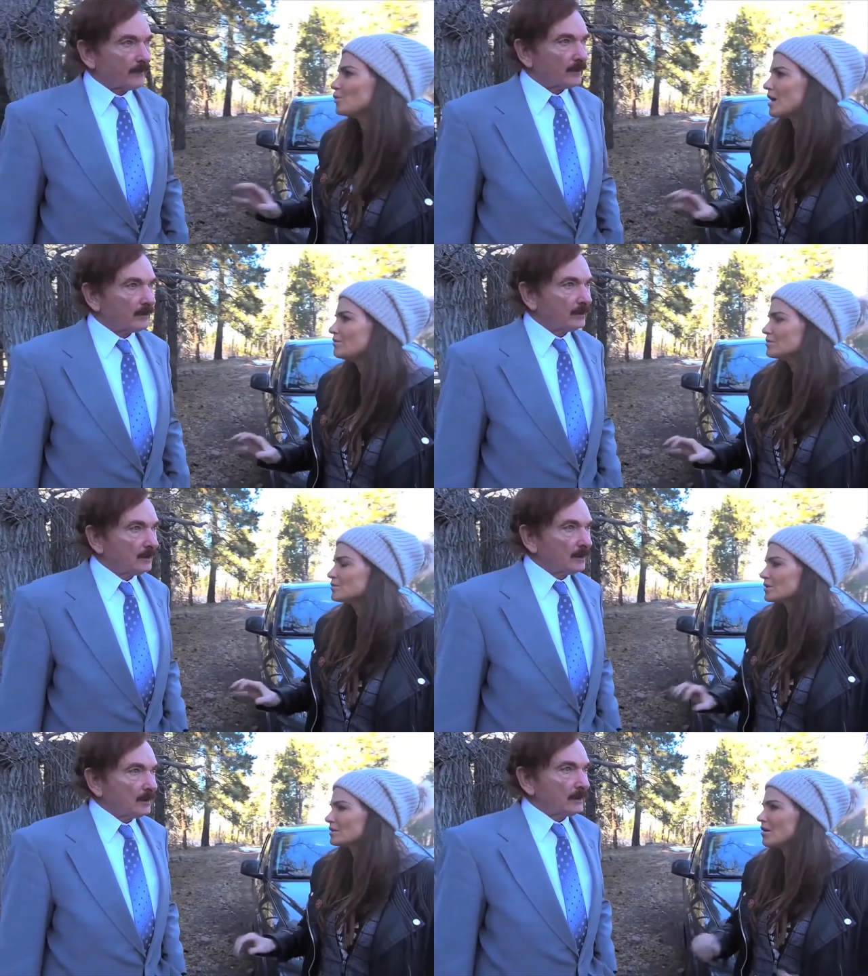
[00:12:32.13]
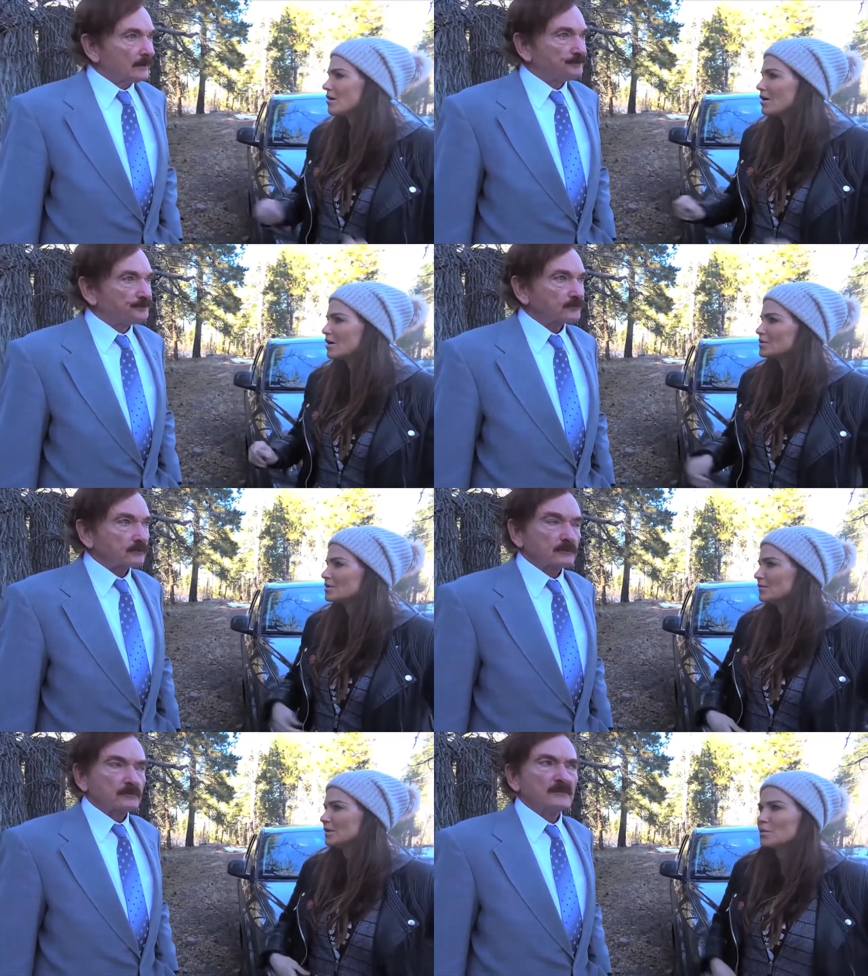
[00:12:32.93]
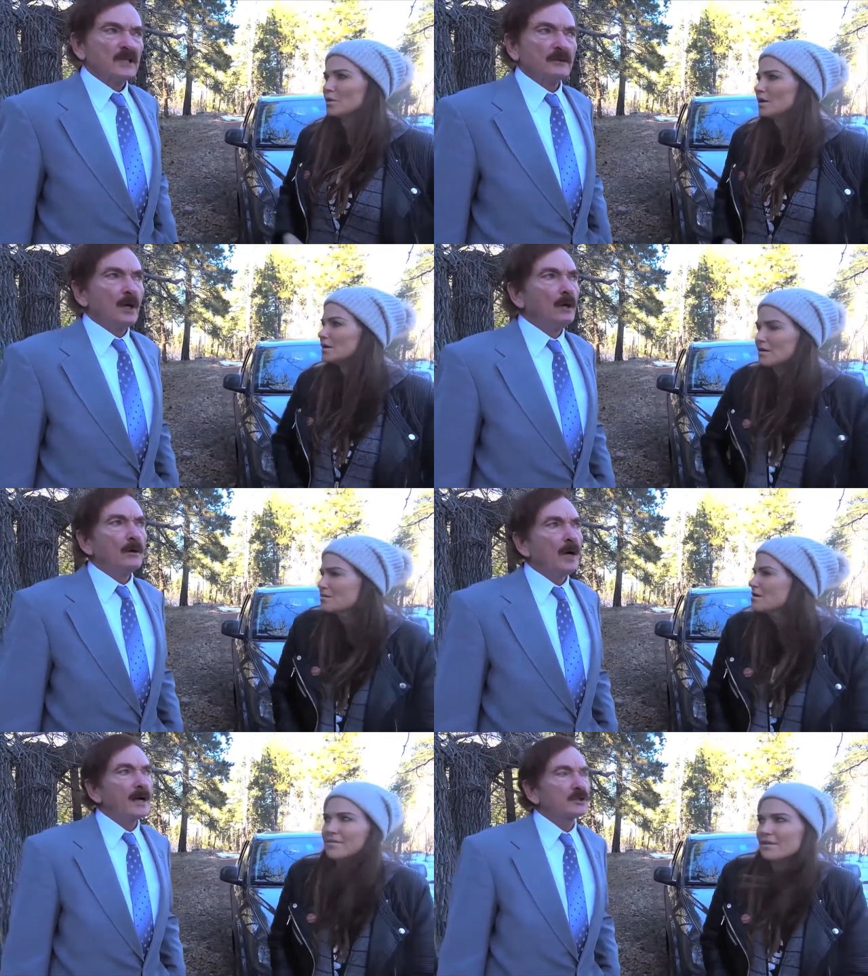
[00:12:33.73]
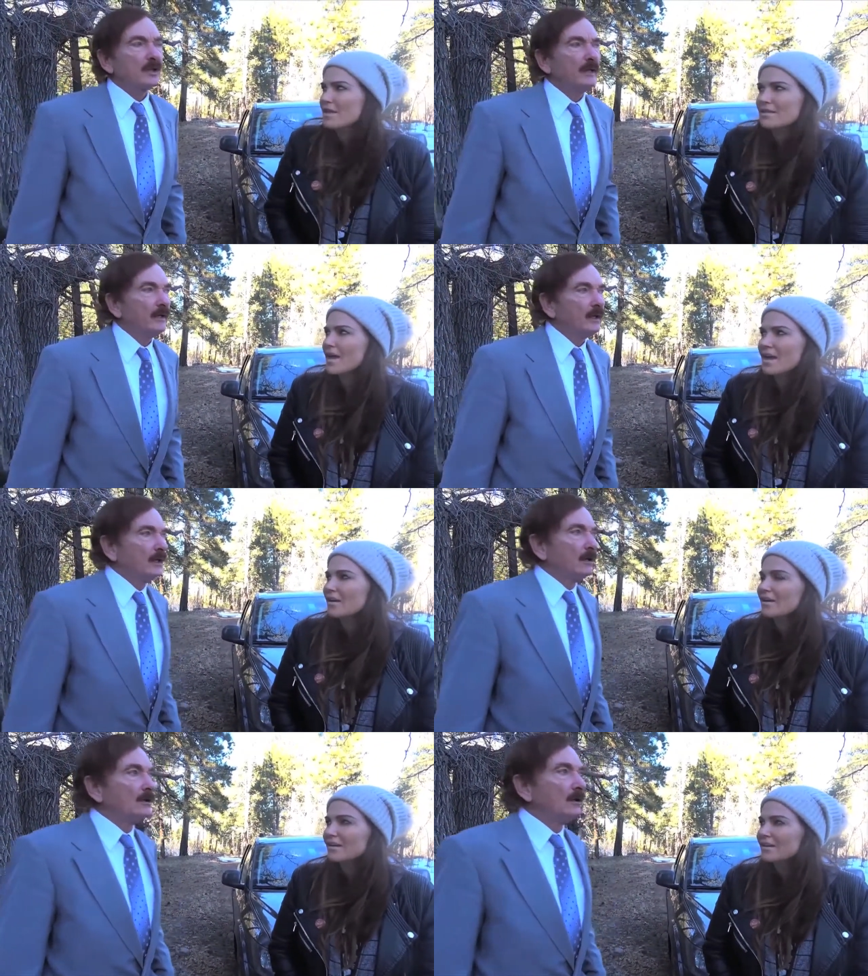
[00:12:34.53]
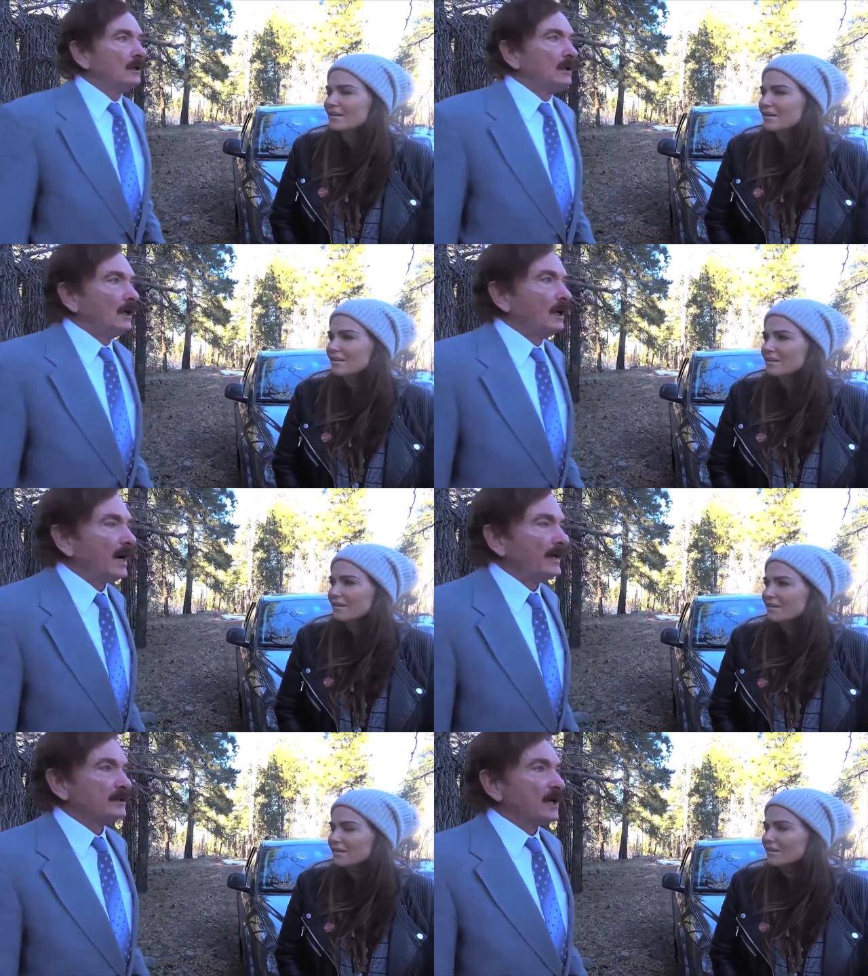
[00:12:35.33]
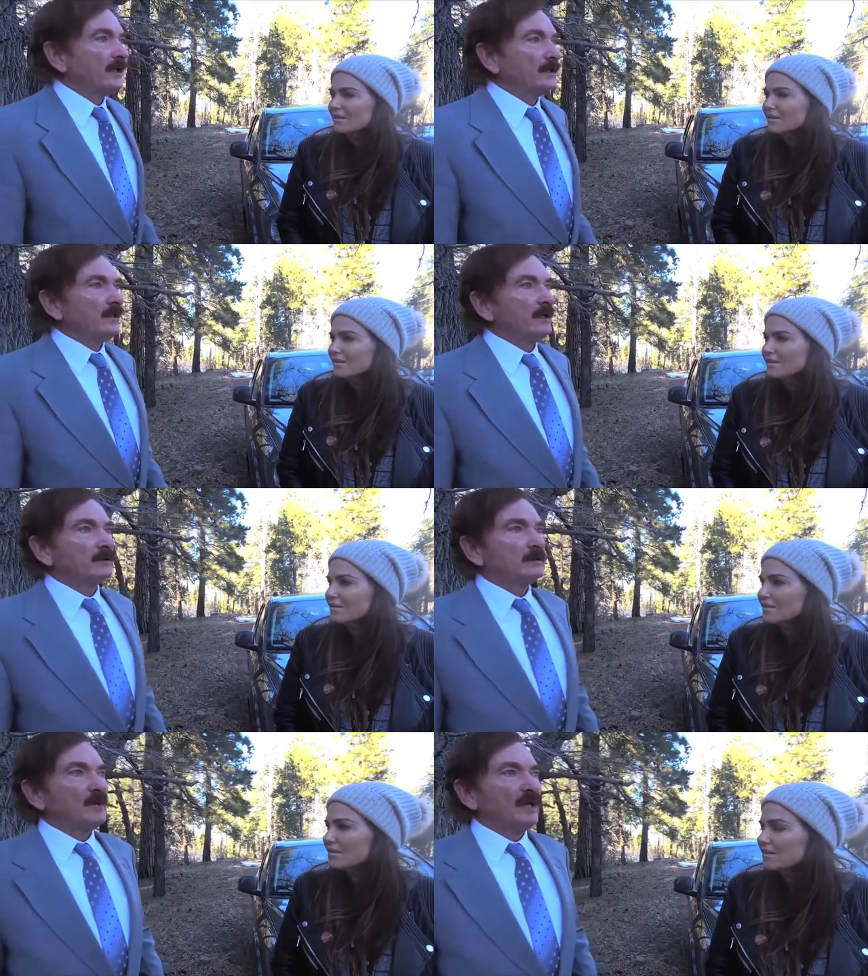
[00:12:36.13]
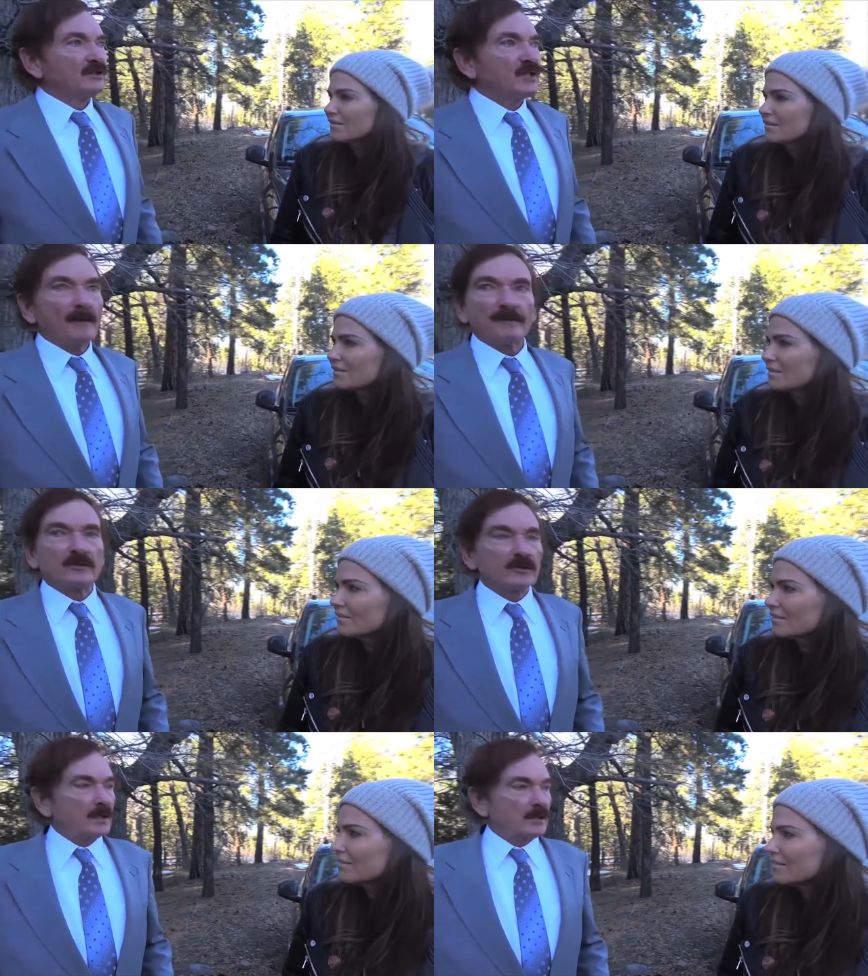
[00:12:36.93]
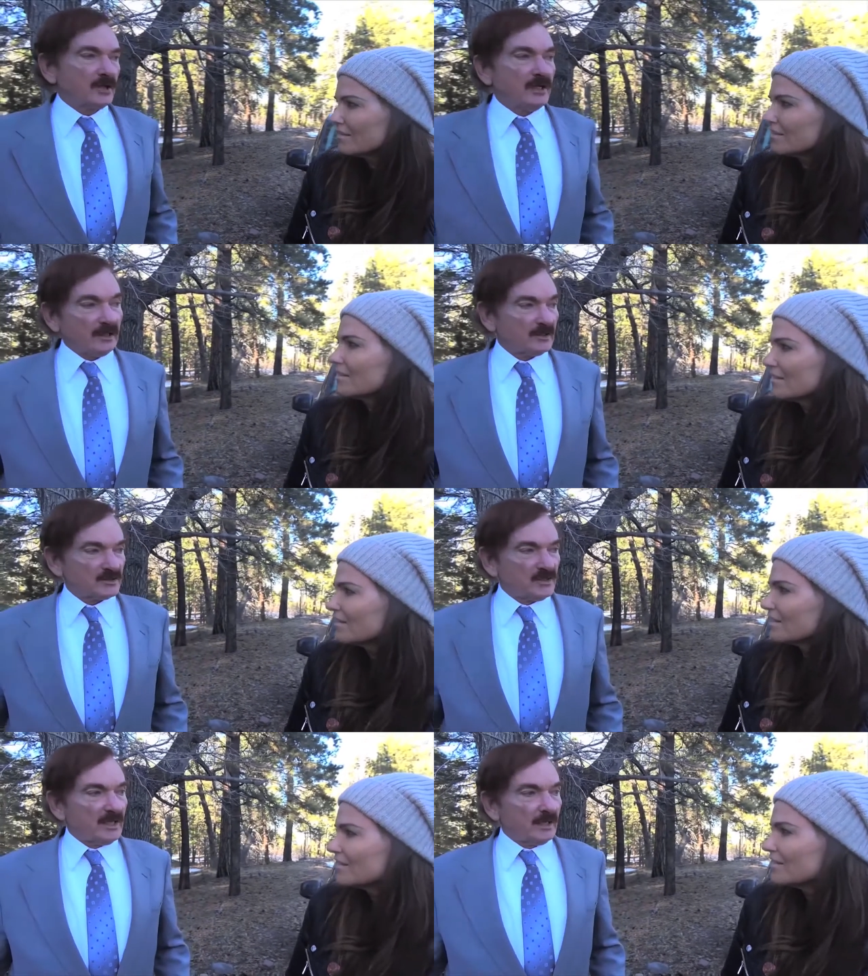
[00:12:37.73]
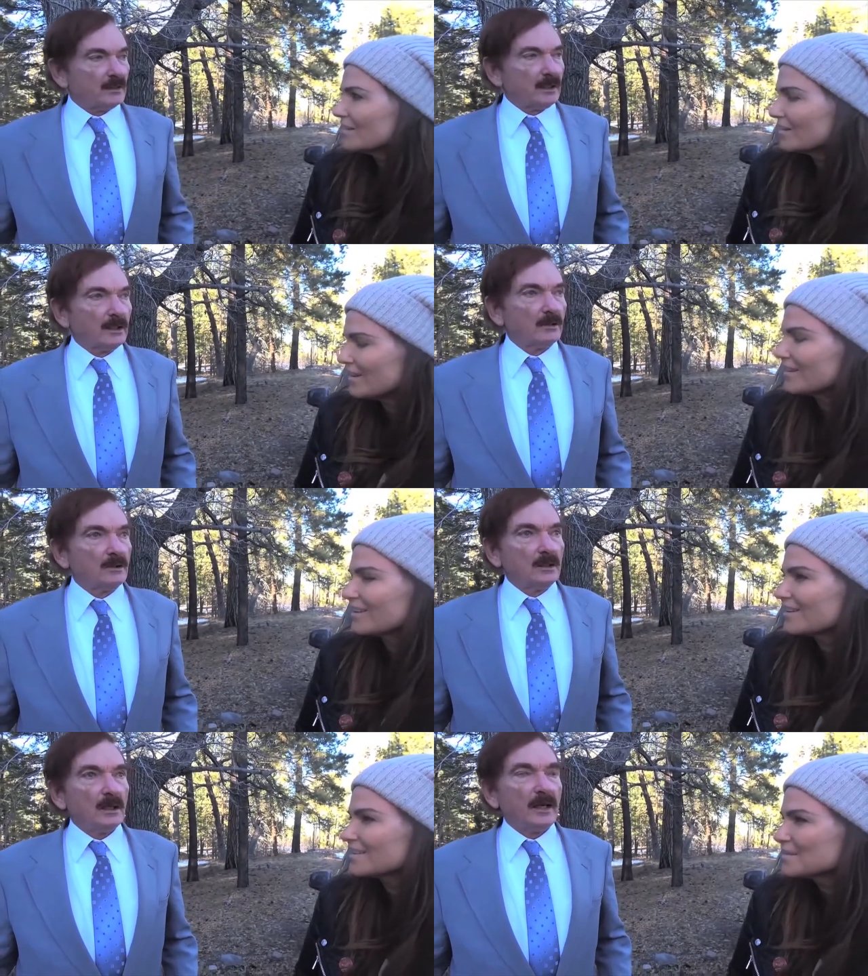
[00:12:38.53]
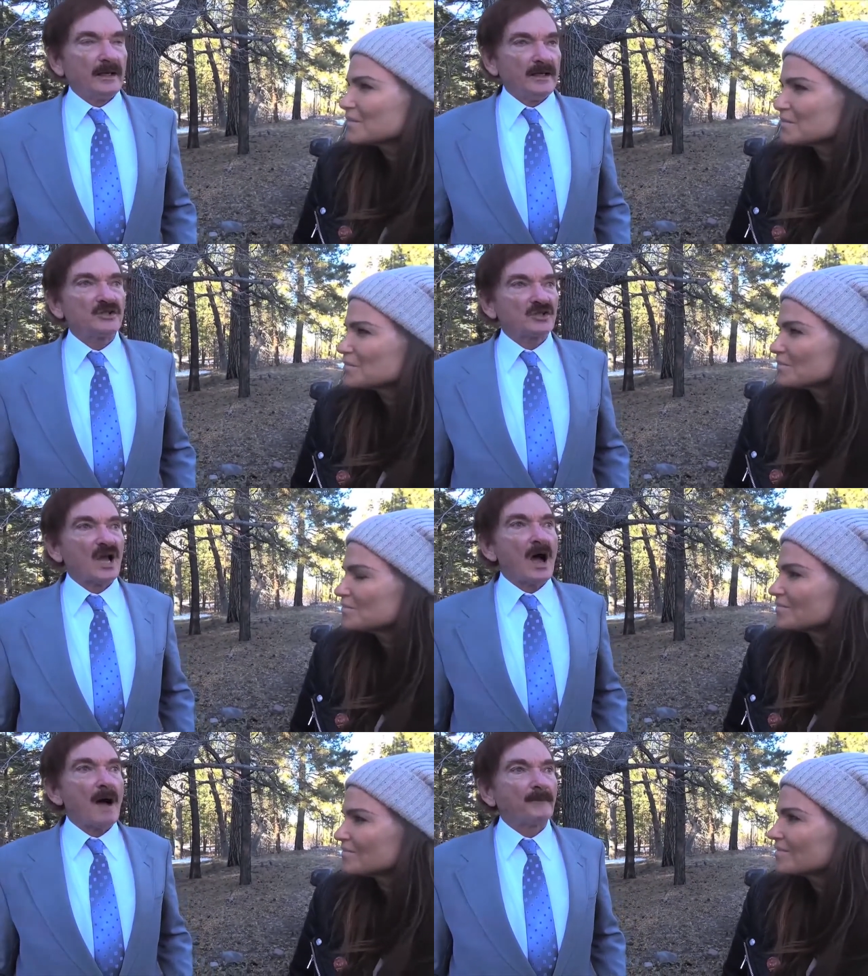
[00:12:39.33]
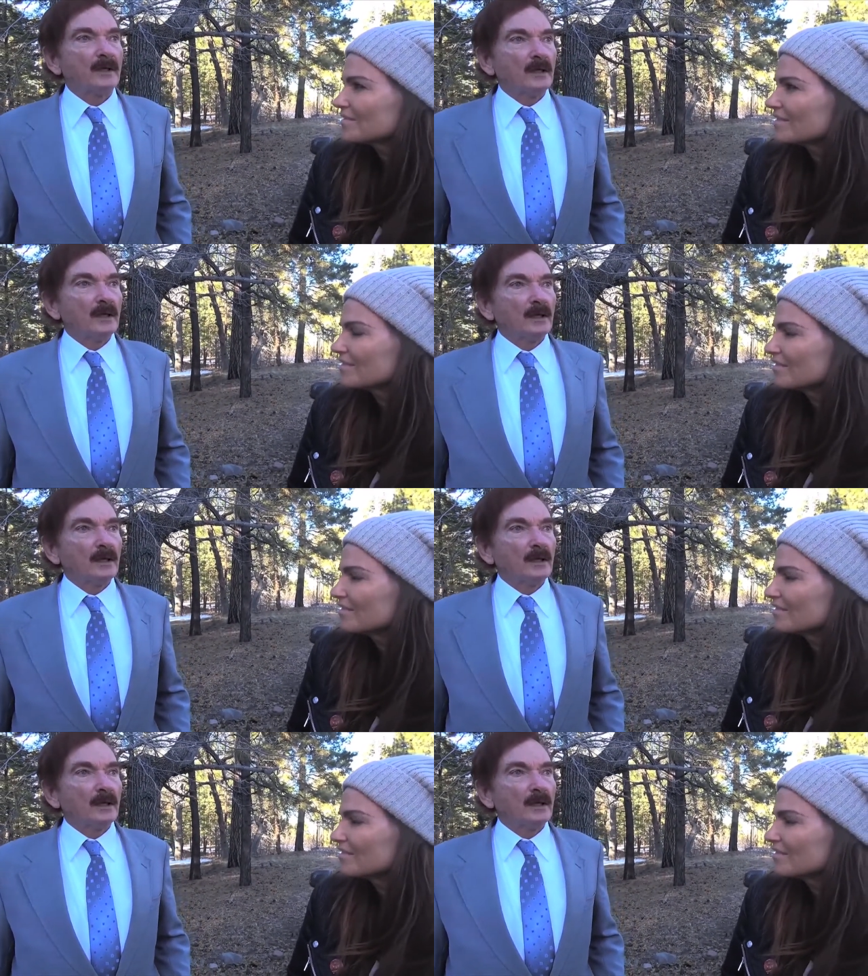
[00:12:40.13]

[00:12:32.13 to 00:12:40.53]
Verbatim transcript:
Speaker 1: problems with the car? was it being weird? No, actually, like you
Speaker 2: know, I I yelled at Mike, "Stop the truck!" because he didn't see it. You uh-huh. know, and he stopped,